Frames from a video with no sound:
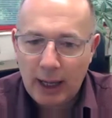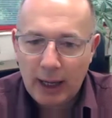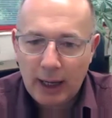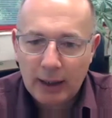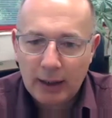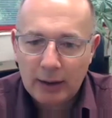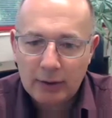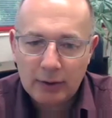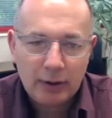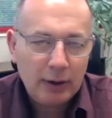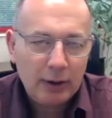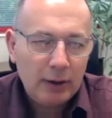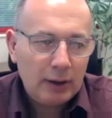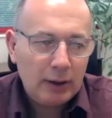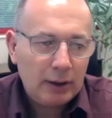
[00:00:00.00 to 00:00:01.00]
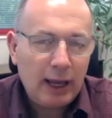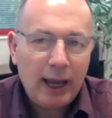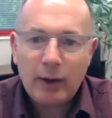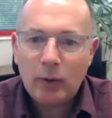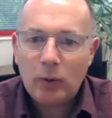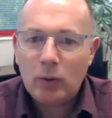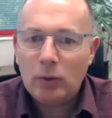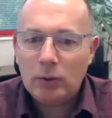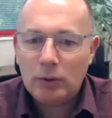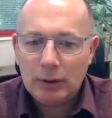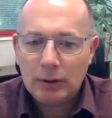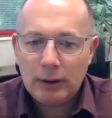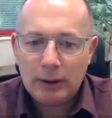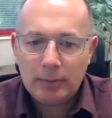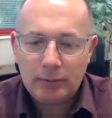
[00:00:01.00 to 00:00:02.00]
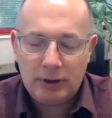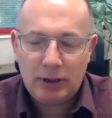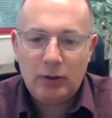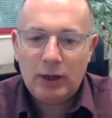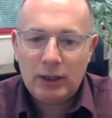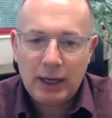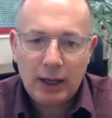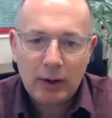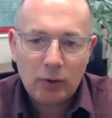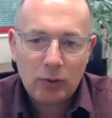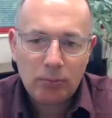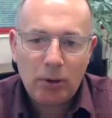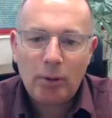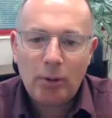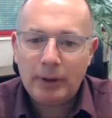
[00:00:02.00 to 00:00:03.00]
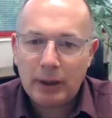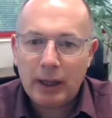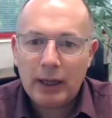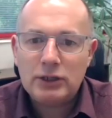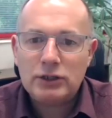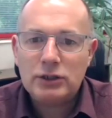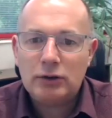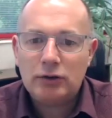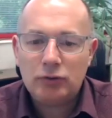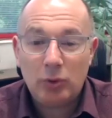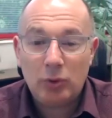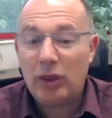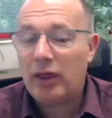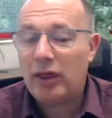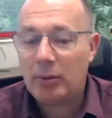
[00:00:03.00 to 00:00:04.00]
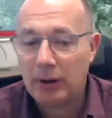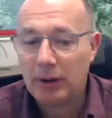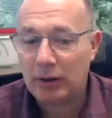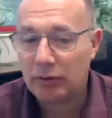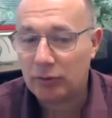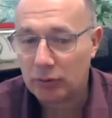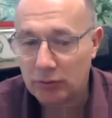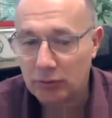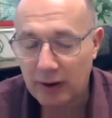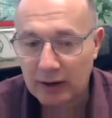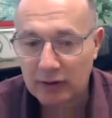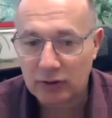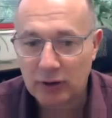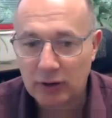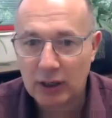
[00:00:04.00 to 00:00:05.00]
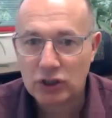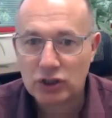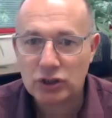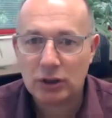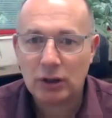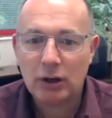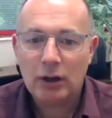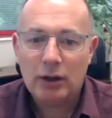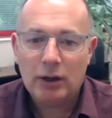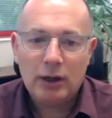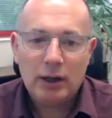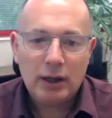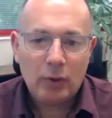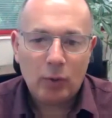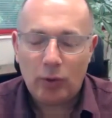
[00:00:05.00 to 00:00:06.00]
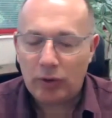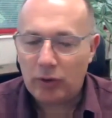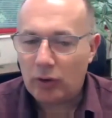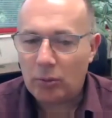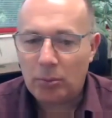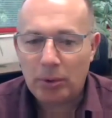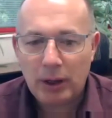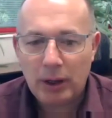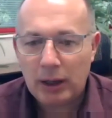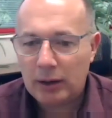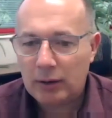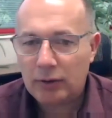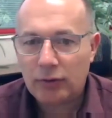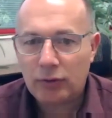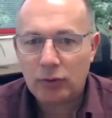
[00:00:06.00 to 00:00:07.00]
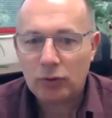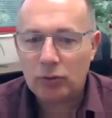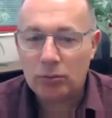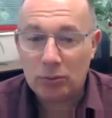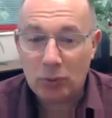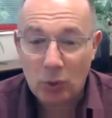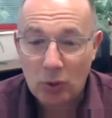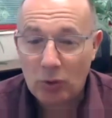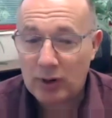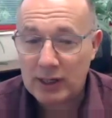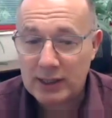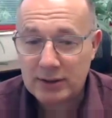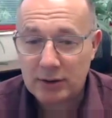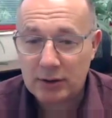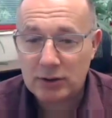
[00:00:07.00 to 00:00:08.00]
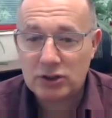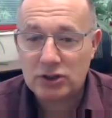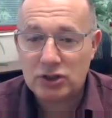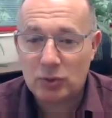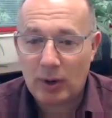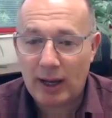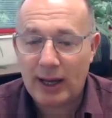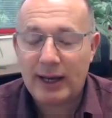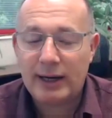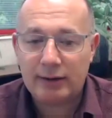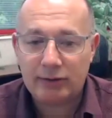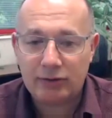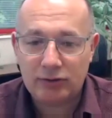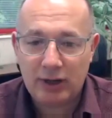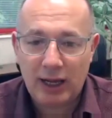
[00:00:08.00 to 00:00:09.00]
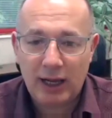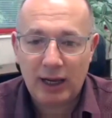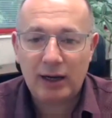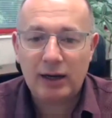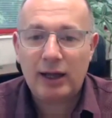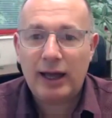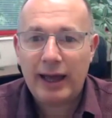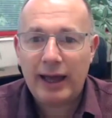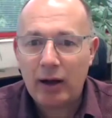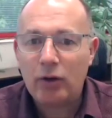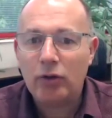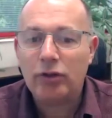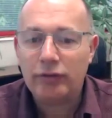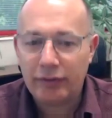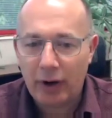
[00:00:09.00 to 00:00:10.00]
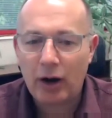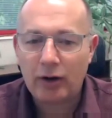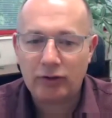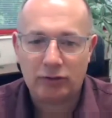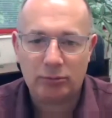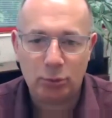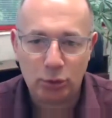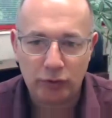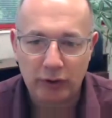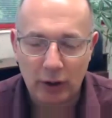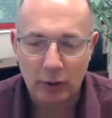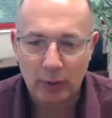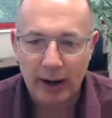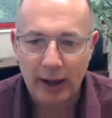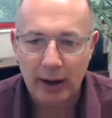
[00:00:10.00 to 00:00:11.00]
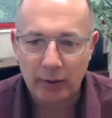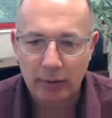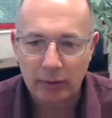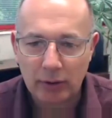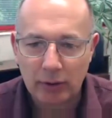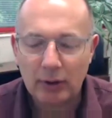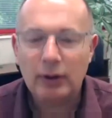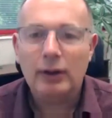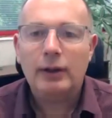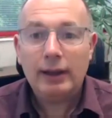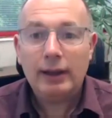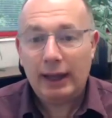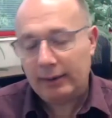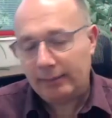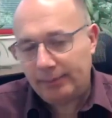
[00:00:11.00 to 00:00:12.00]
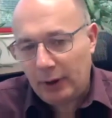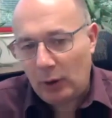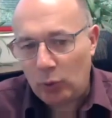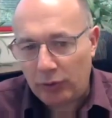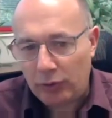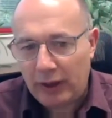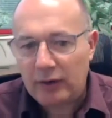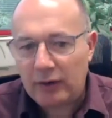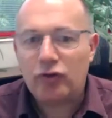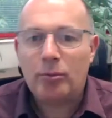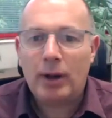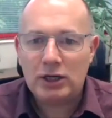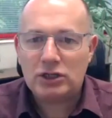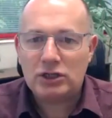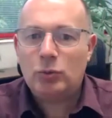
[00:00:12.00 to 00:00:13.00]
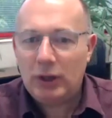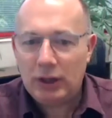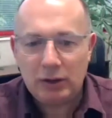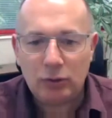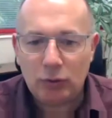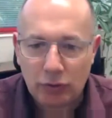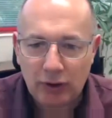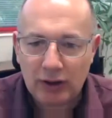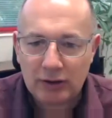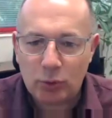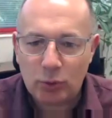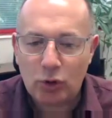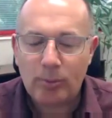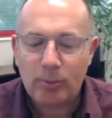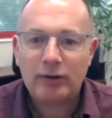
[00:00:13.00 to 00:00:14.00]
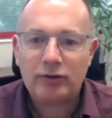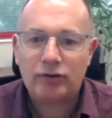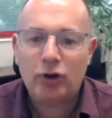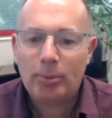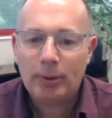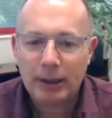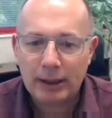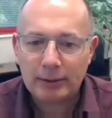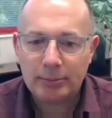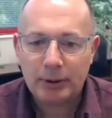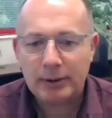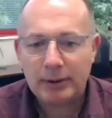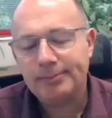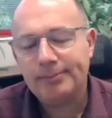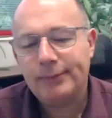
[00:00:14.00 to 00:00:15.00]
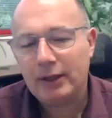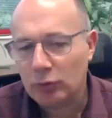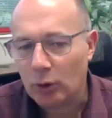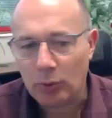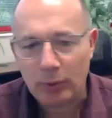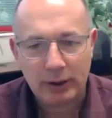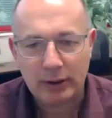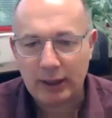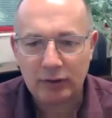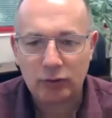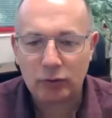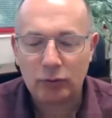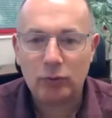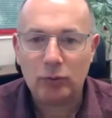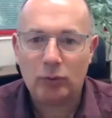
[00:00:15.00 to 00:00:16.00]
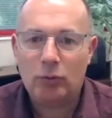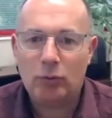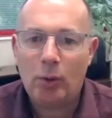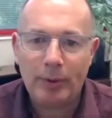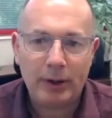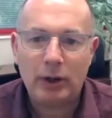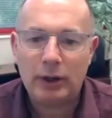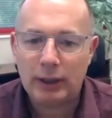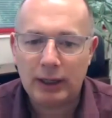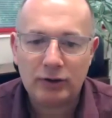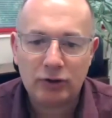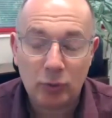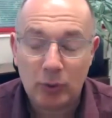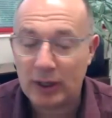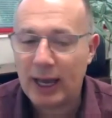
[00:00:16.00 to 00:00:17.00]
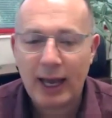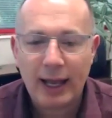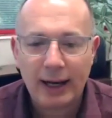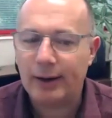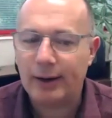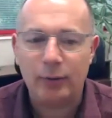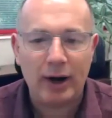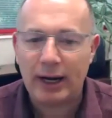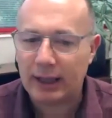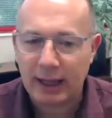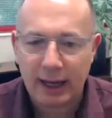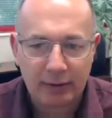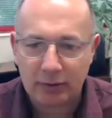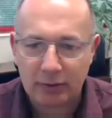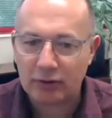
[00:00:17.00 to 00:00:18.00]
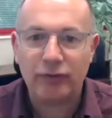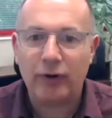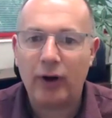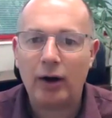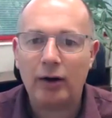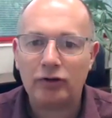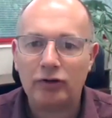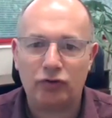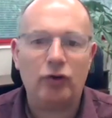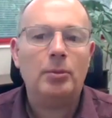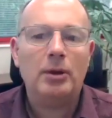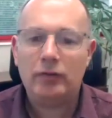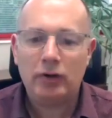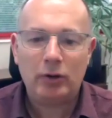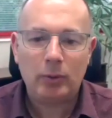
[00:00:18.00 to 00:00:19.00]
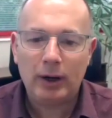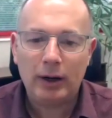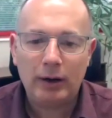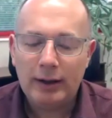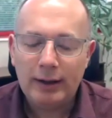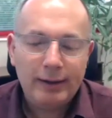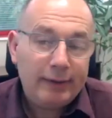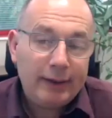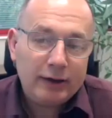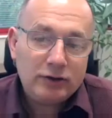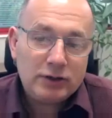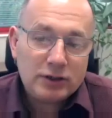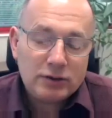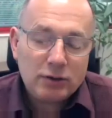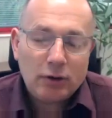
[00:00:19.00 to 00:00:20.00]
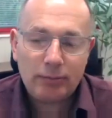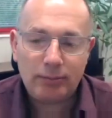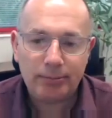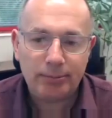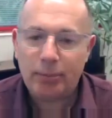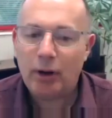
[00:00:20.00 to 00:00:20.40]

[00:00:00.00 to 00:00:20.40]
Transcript: and cattle, dairy cattle populations, whether that be through vaccination, whether it be through more research to understand how the virus is moving around. And with that information, we can do things more about stopping it. But that's what we got to get to. We can't eradicate this virus from everywhere. That's just not.